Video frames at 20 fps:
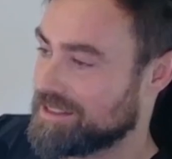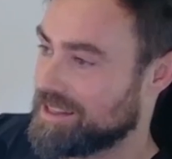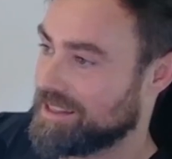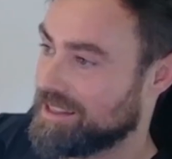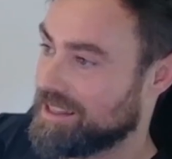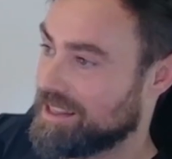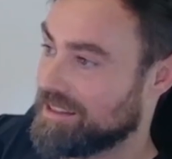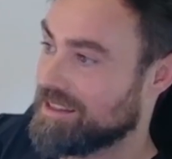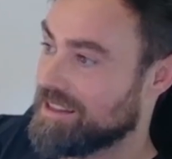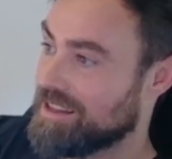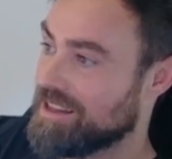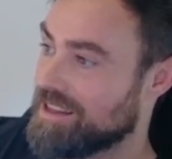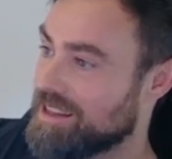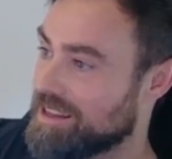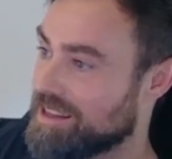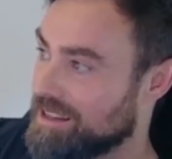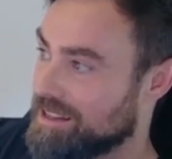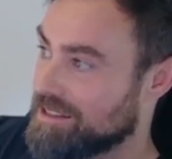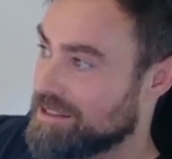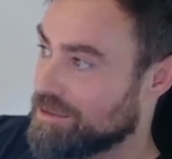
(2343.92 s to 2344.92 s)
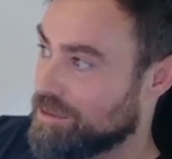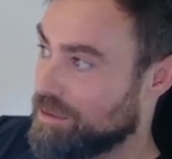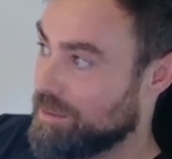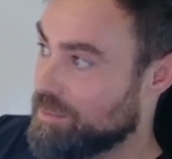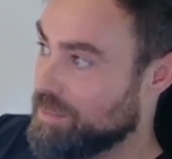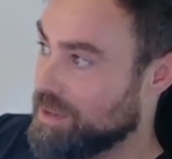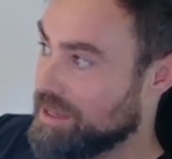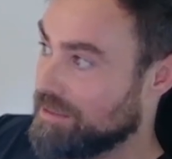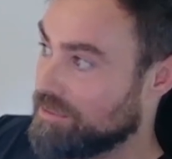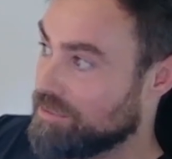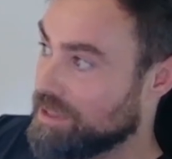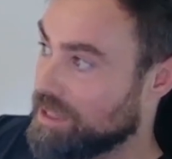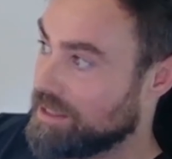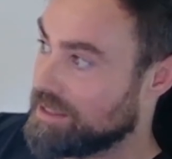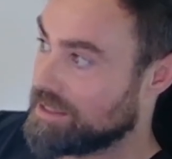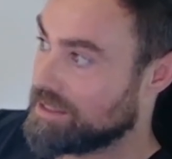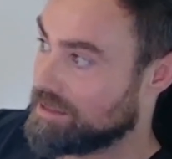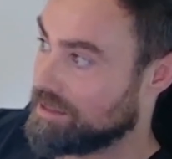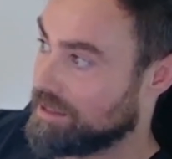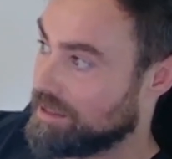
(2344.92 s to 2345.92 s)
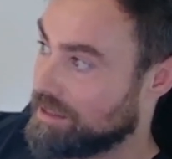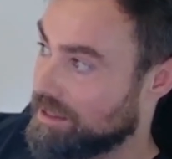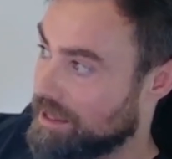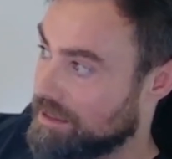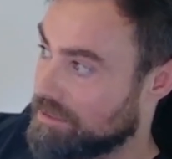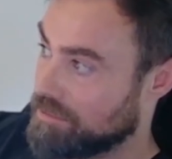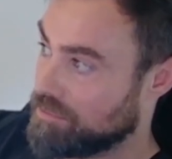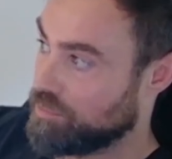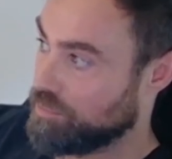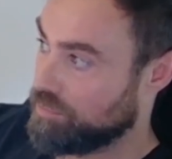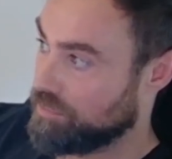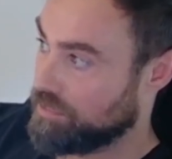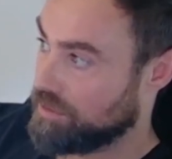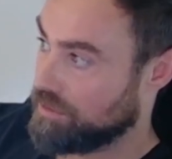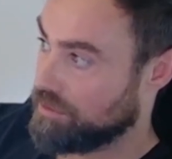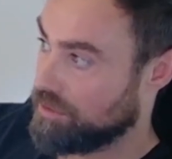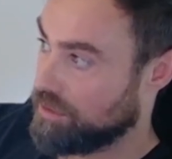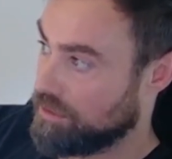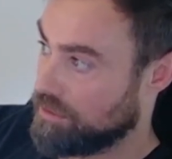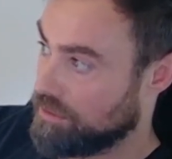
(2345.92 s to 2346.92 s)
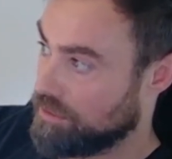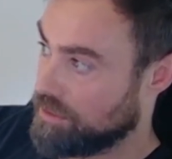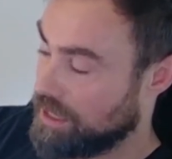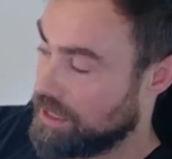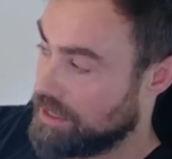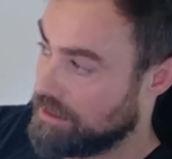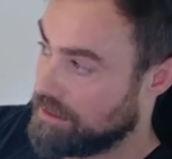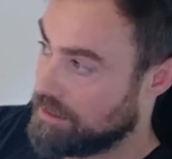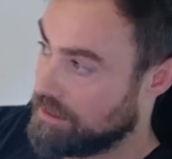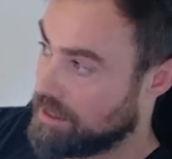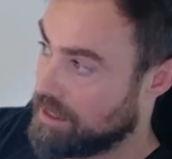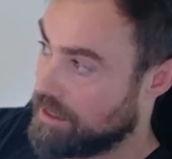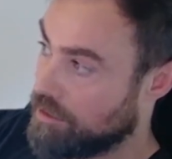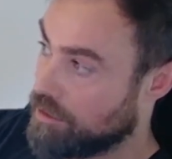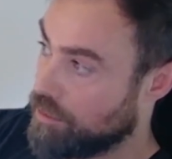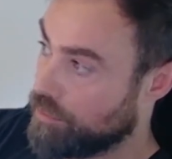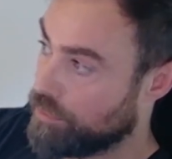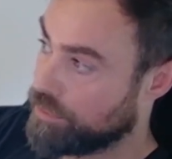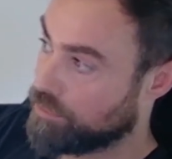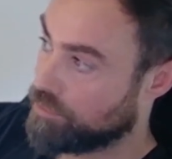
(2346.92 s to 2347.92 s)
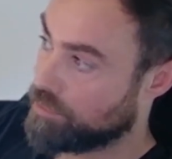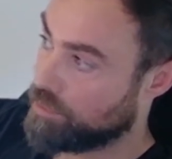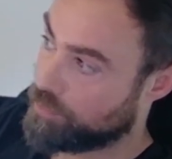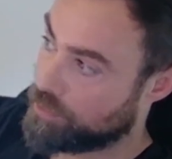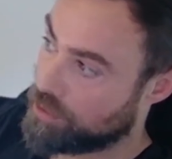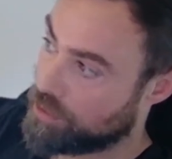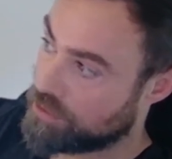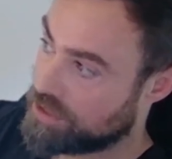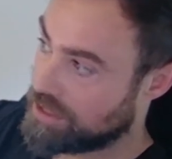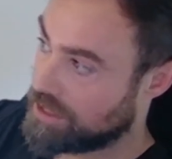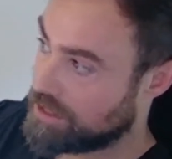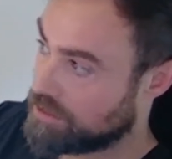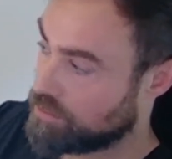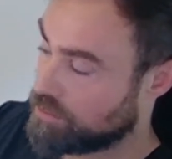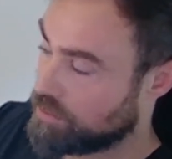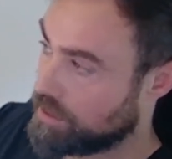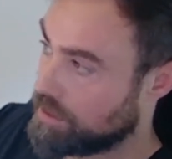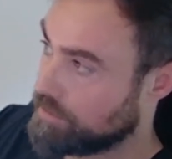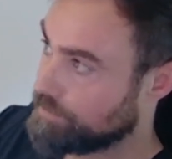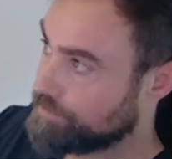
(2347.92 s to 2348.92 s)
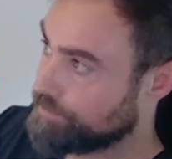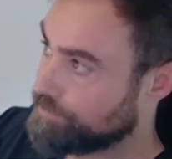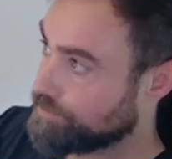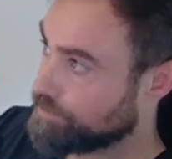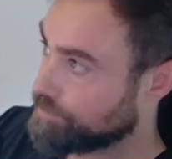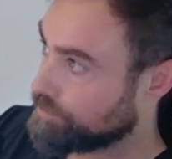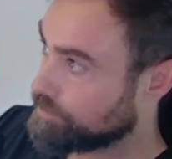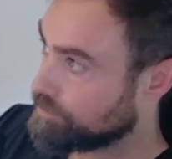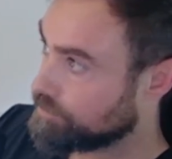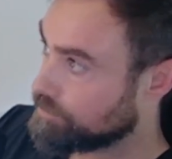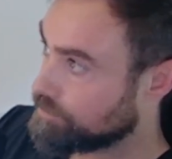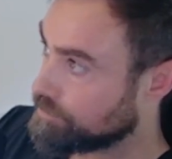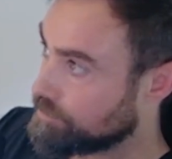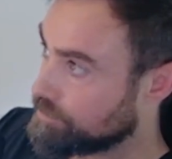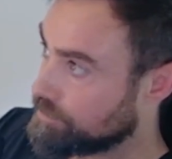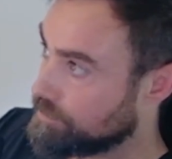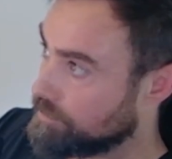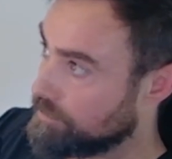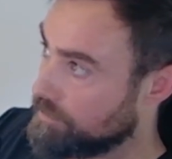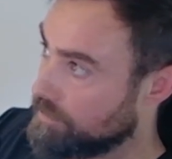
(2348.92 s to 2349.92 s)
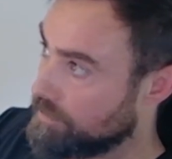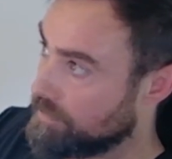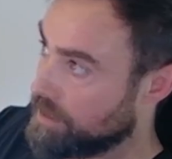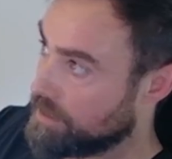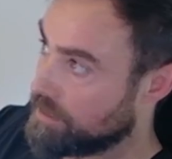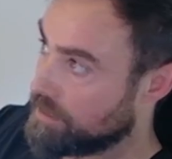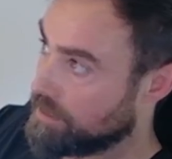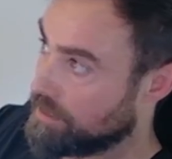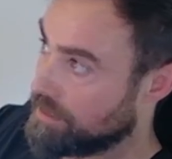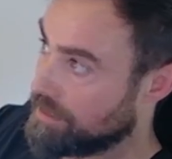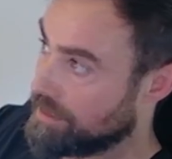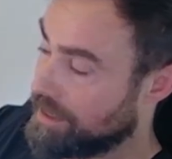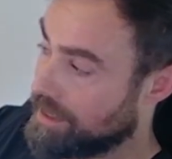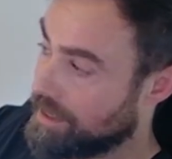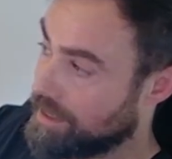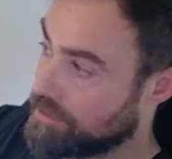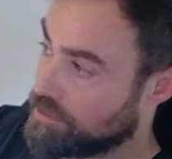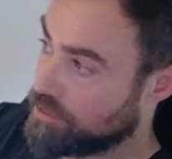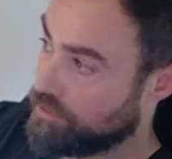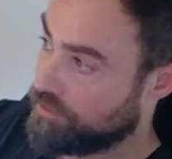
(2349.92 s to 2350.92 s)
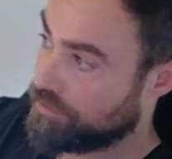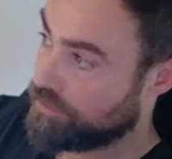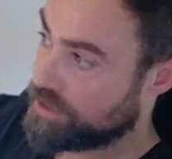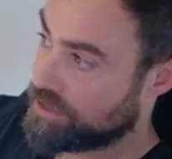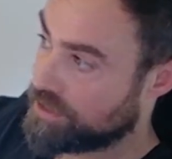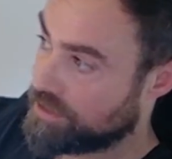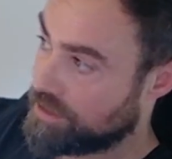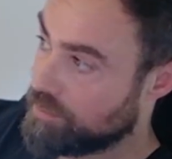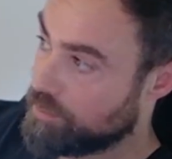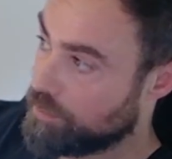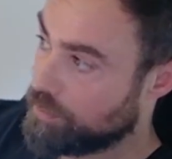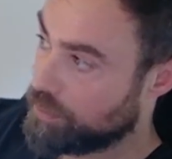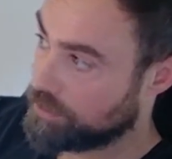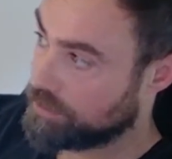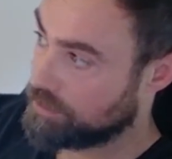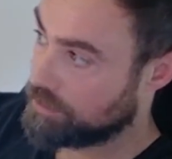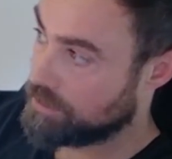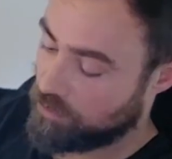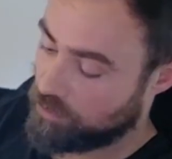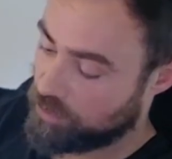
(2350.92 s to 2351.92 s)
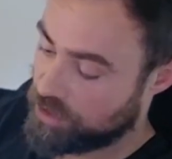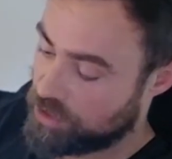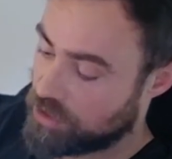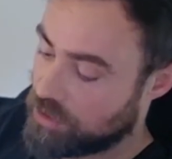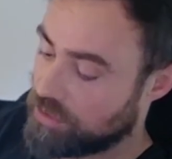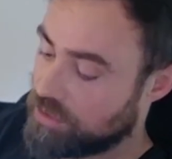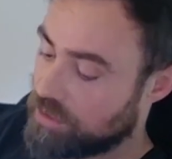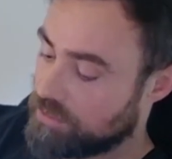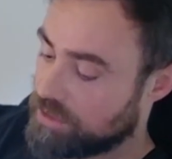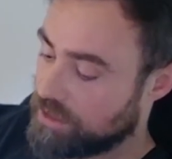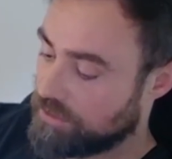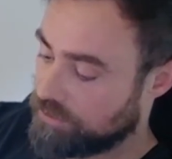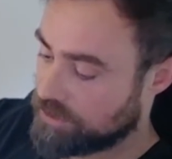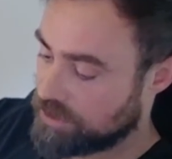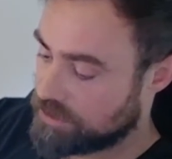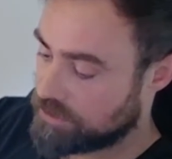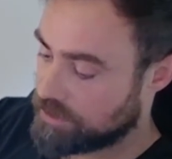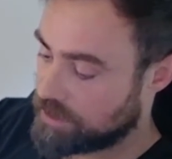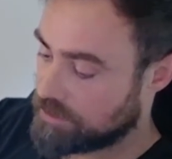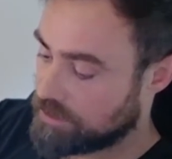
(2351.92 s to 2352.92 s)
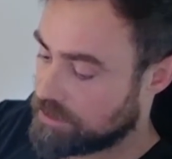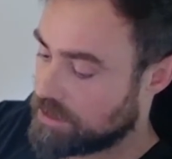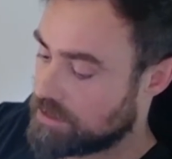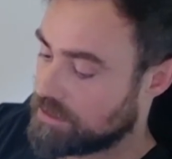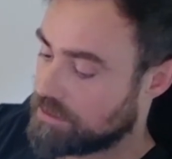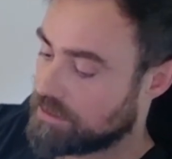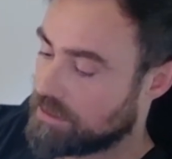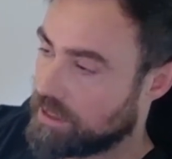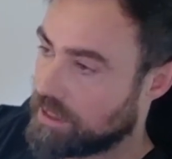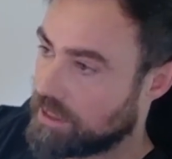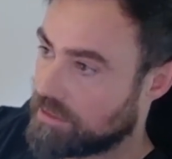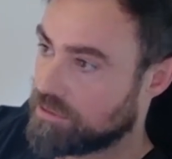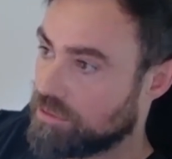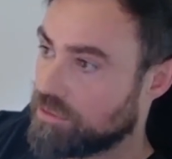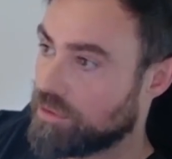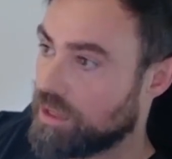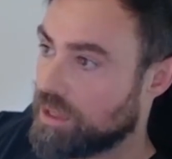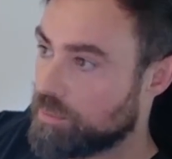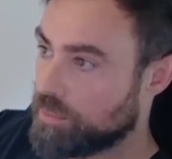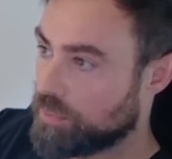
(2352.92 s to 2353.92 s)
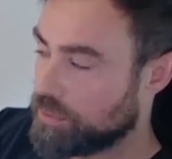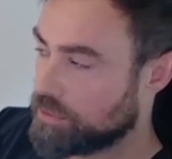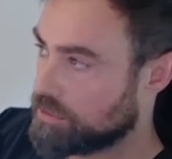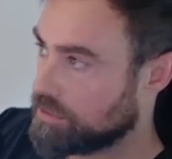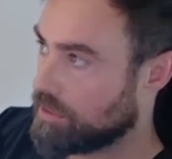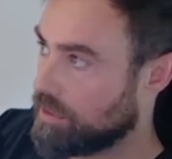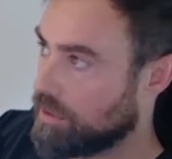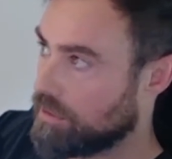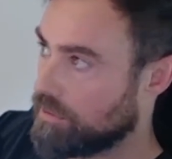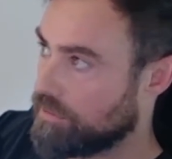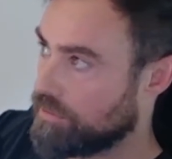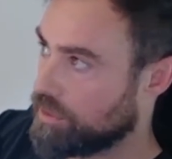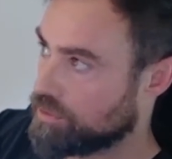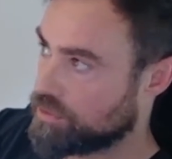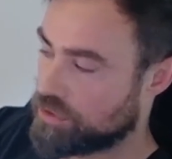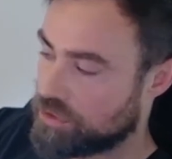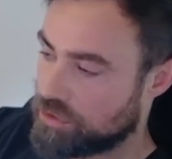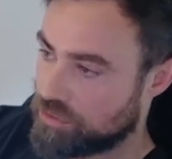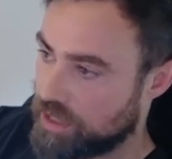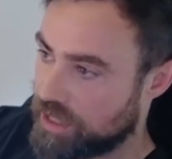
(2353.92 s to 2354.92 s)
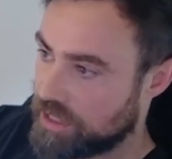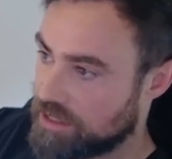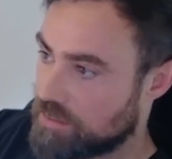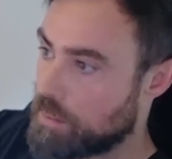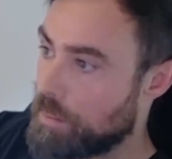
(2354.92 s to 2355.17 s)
like that. So I'm being realistic. And they go through a process where they get to first input. We show them different strategies, and they get to input all of those trades